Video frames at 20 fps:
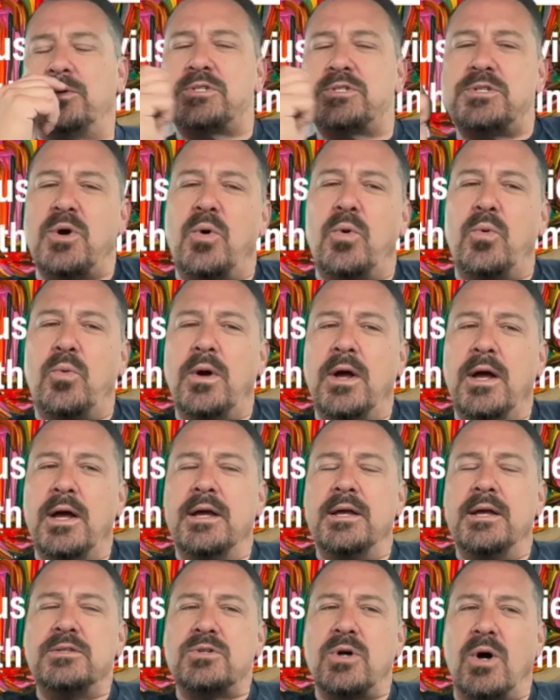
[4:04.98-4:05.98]
So
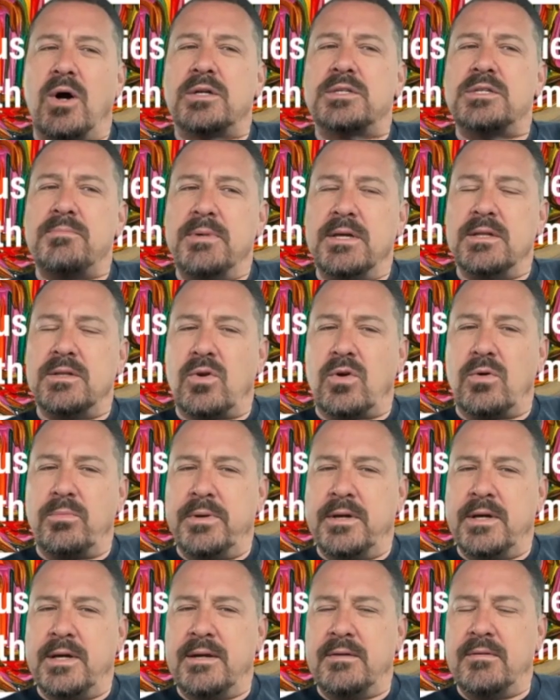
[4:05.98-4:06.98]
talk to me a little
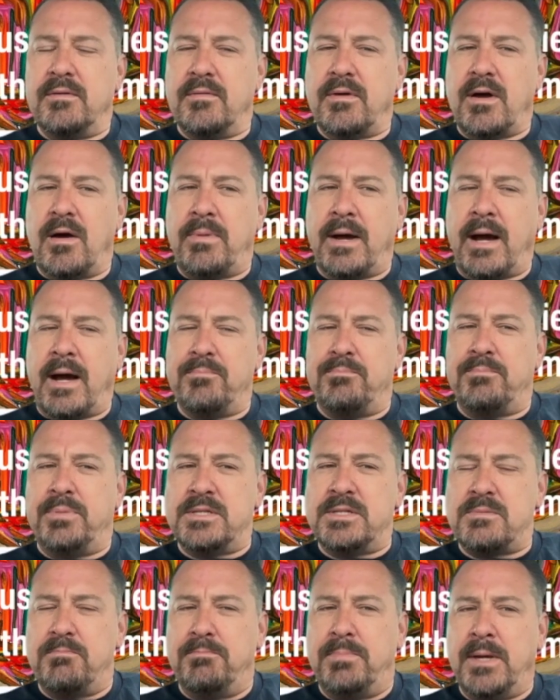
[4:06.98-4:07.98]
bit about be,
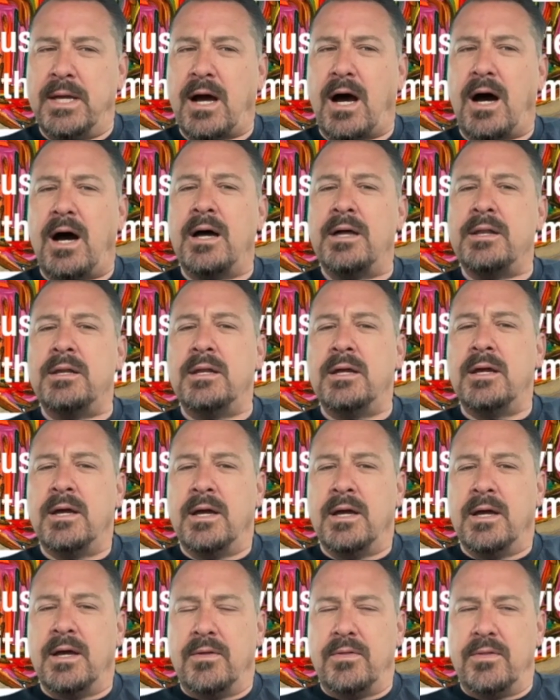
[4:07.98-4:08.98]
mm-hmm. beyond
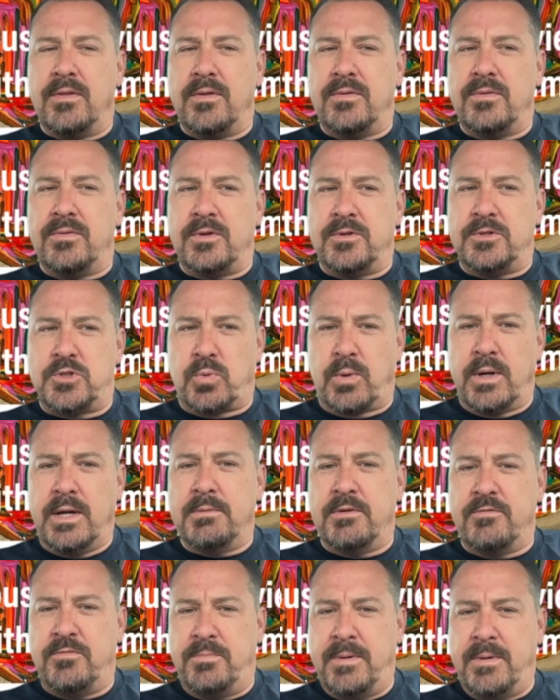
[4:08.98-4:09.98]
the
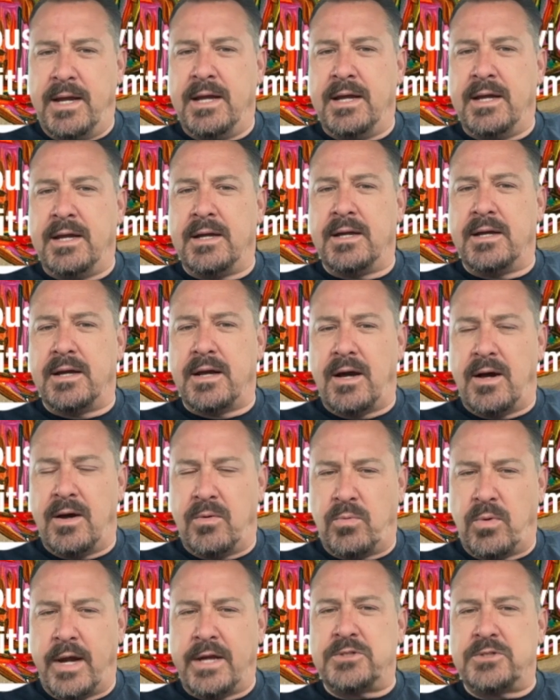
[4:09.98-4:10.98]
dream of being a
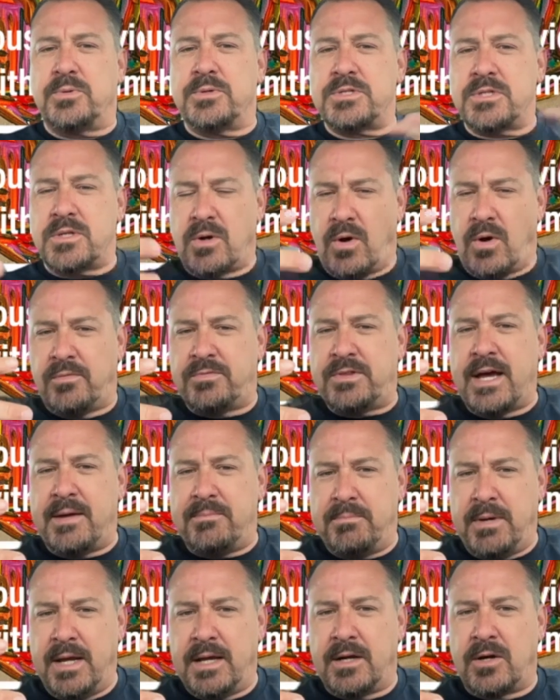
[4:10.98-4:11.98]
waitress and all of
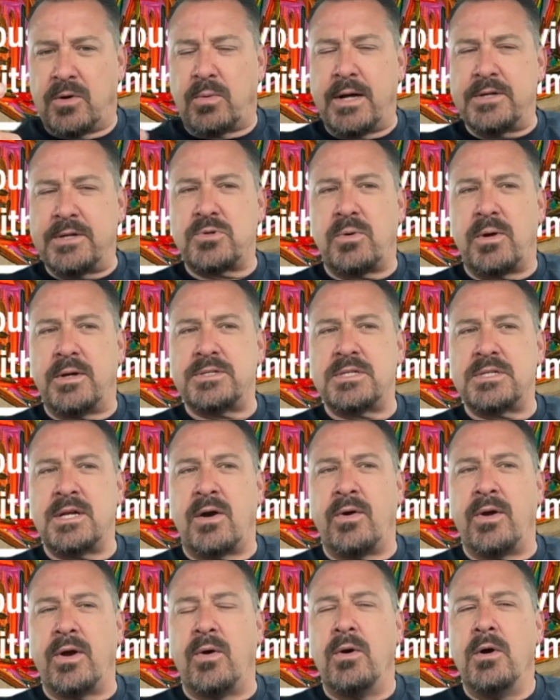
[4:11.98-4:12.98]
that, being in a restaurant
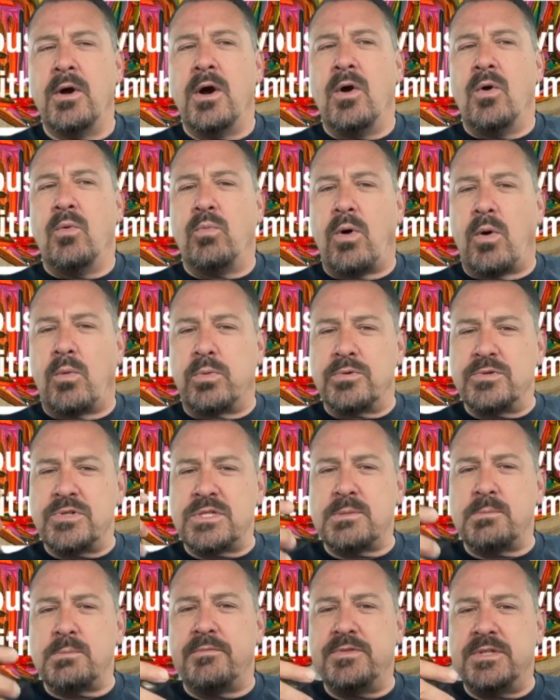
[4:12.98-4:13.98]
scenario. Yeah. What were
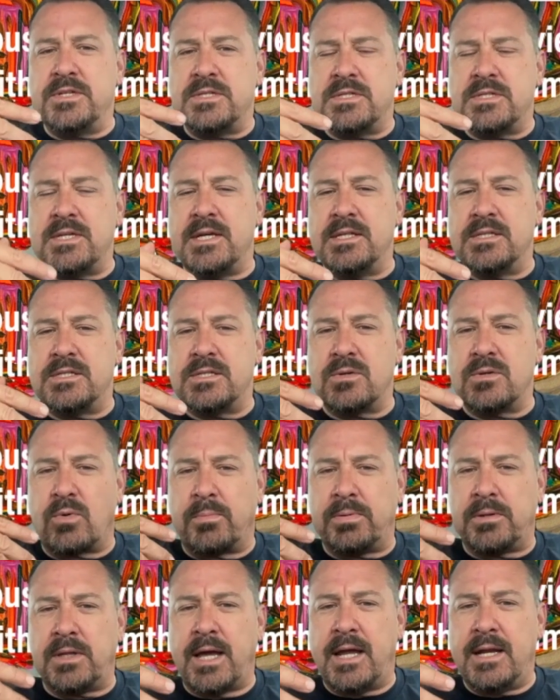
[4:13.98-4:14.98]
some of the seeds that were
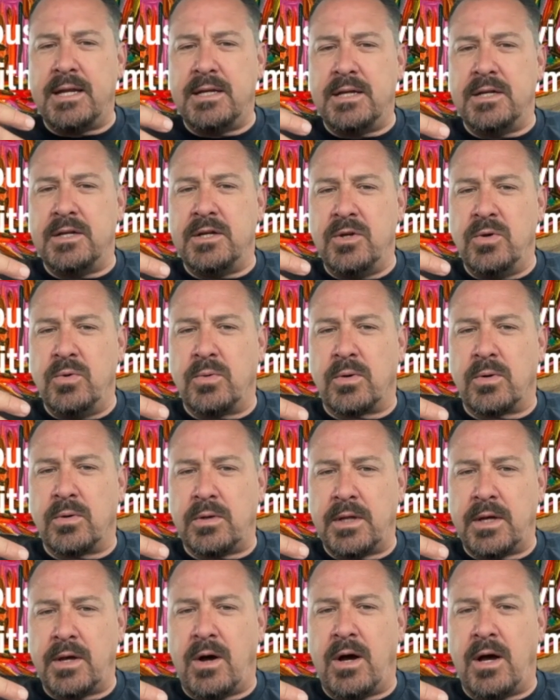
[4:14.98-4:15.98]
planted into you
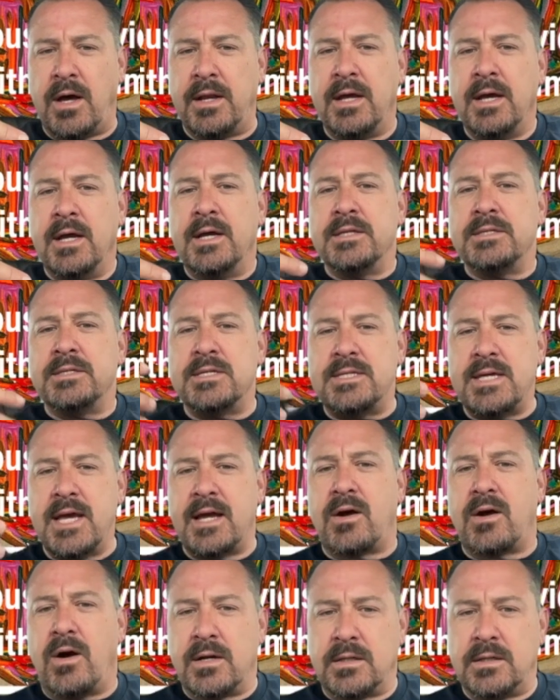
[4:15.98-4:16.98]
early on to
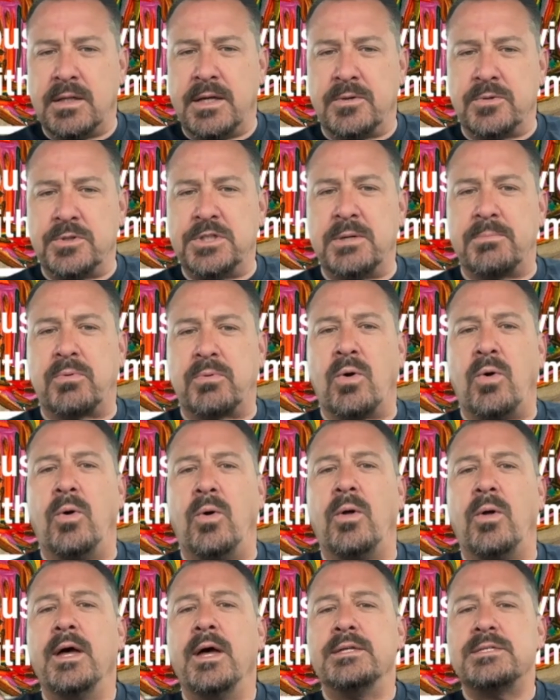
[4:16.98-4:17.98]
take on a leadership
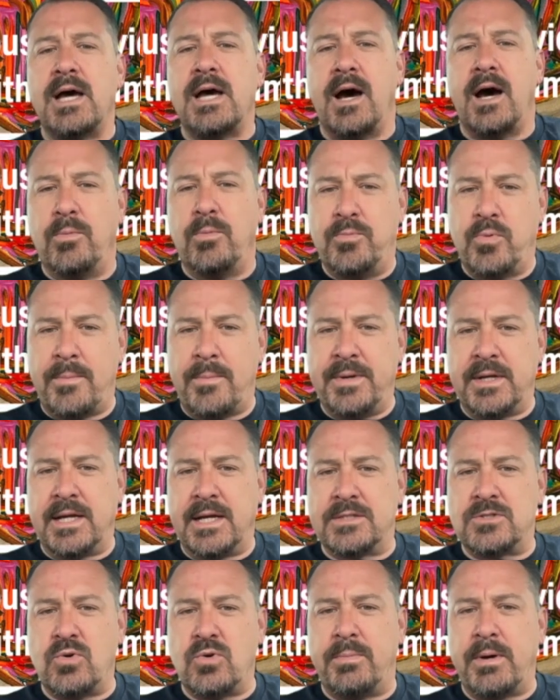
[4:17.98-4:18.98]
role, to help women
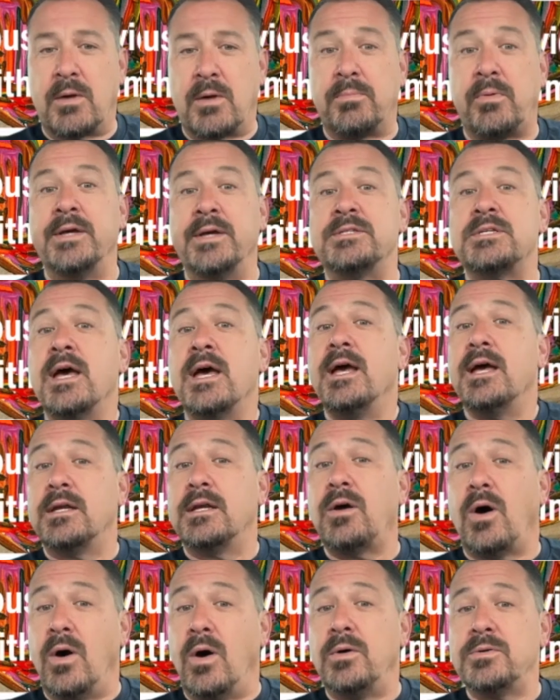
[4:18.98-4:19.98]
get to a better place, mm-hmm. and
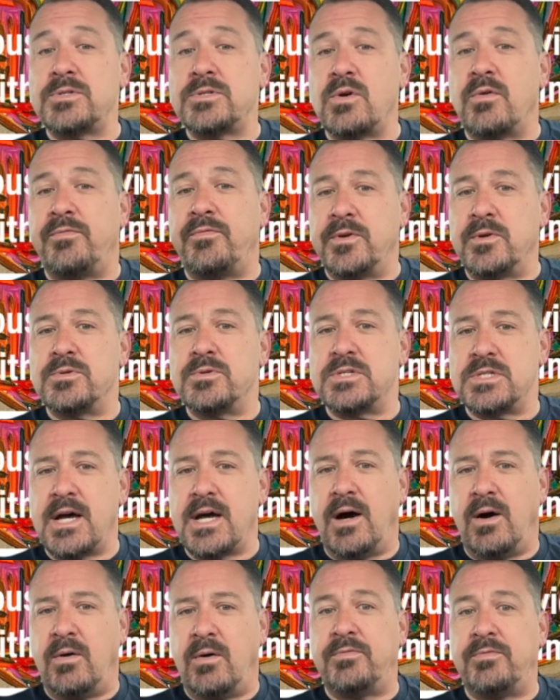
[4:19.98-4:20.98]
to also for
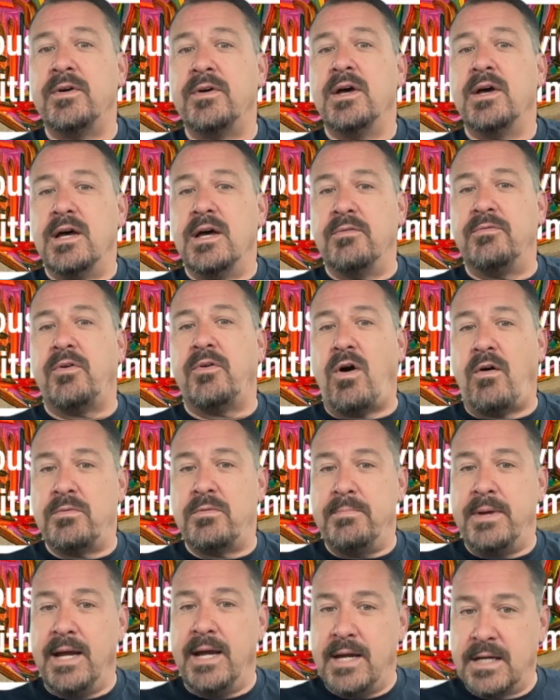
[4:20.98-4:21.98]
yourself evolve
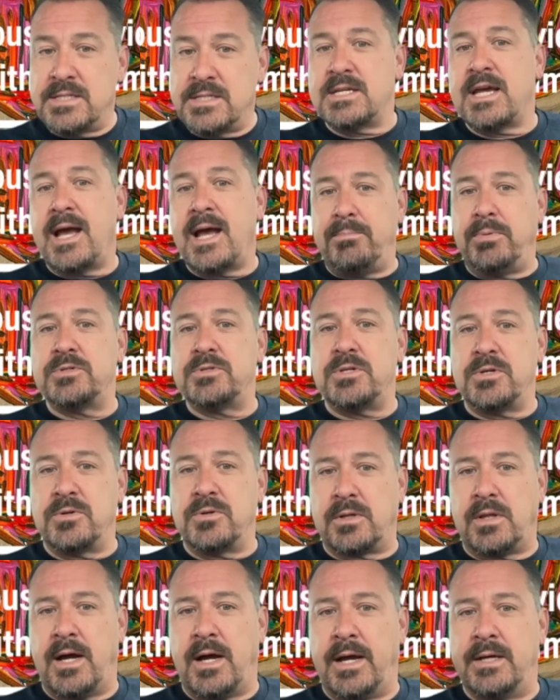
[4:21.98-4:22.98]
and be an example to your
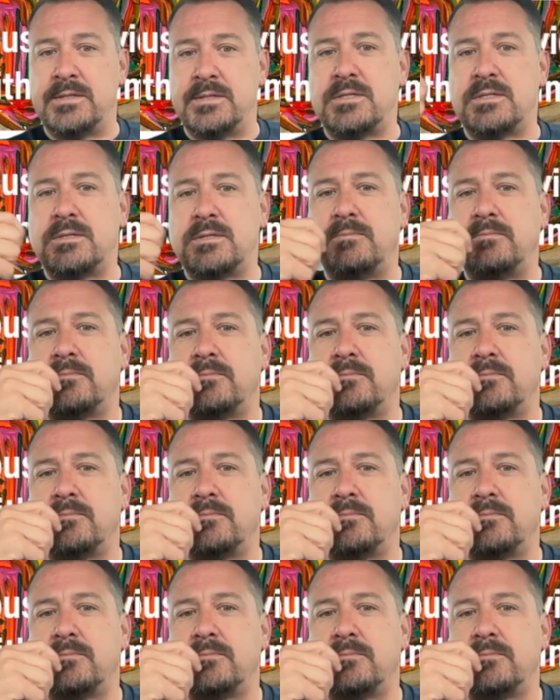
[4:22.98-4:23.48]
clients?